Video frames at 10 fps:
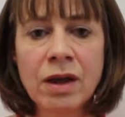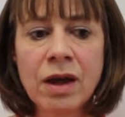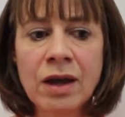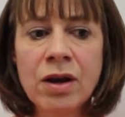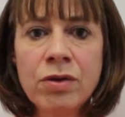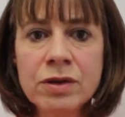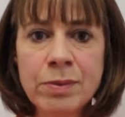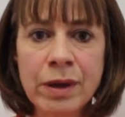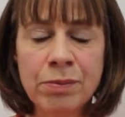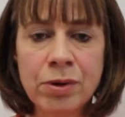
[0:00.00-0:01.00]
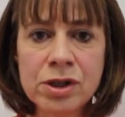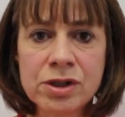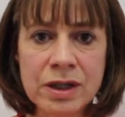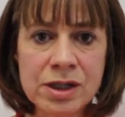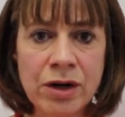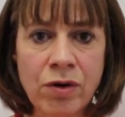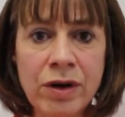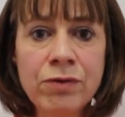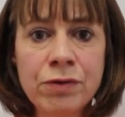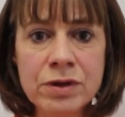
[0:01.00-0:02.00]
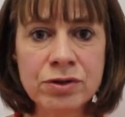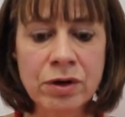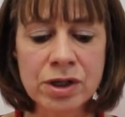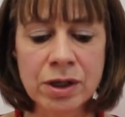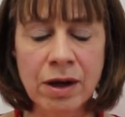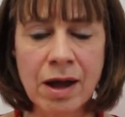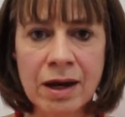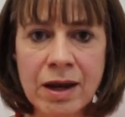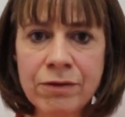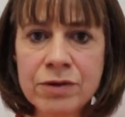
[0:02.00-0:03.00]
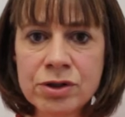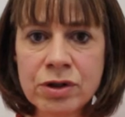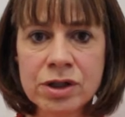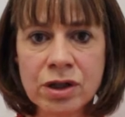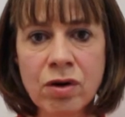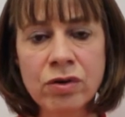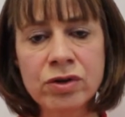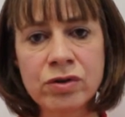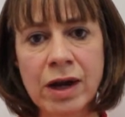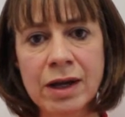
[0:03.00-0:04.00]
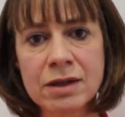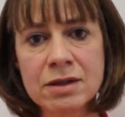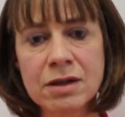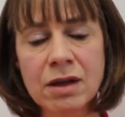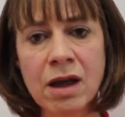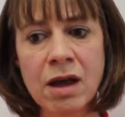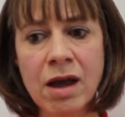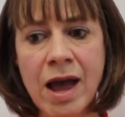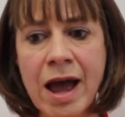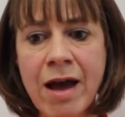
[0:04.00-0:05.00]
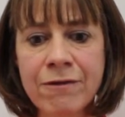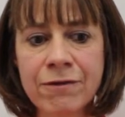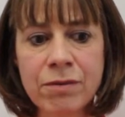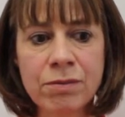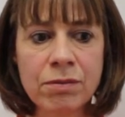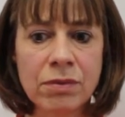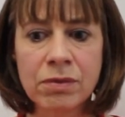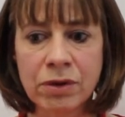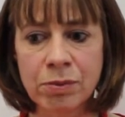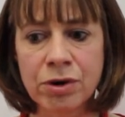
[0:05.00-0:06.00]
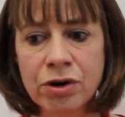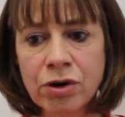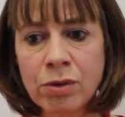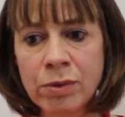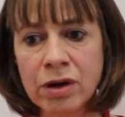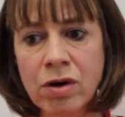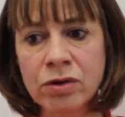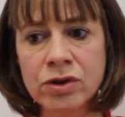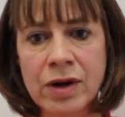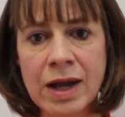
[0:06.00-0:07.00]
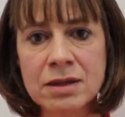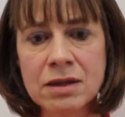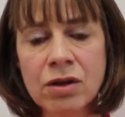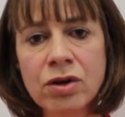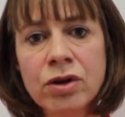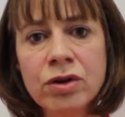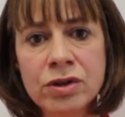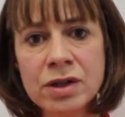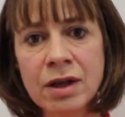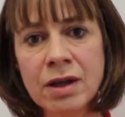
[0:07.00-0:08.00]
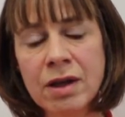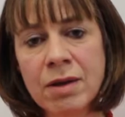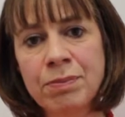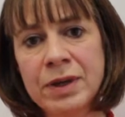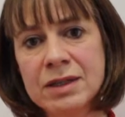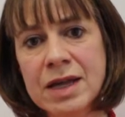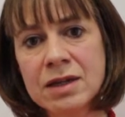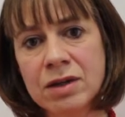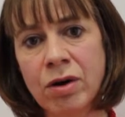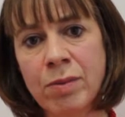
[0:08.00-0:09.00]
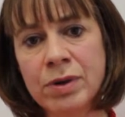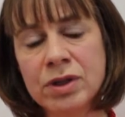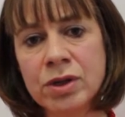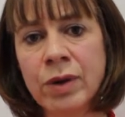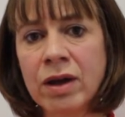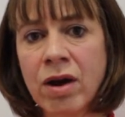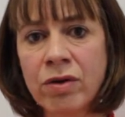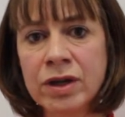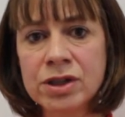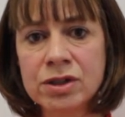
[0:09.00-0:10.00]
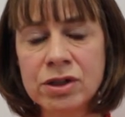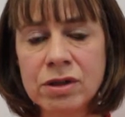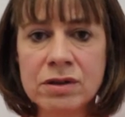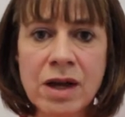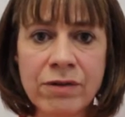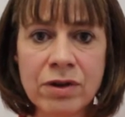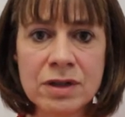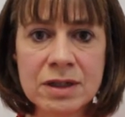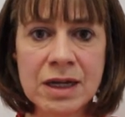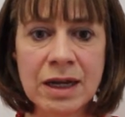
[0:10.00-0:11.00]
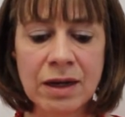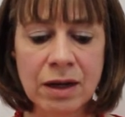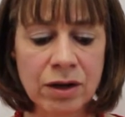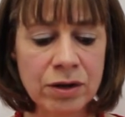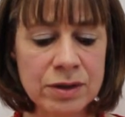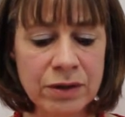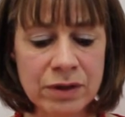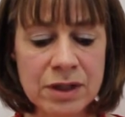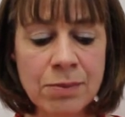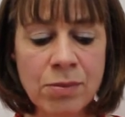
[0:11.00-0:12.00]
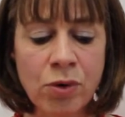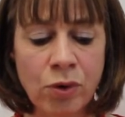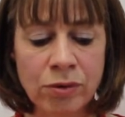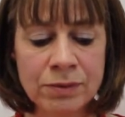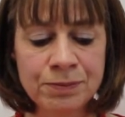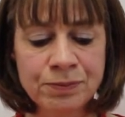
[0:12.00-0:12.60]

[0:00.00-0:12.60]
I know there's a big push this year on infrastructure, and infrastructure contracts the procurement contracts could be set up to encourage diversity and inclusivity more.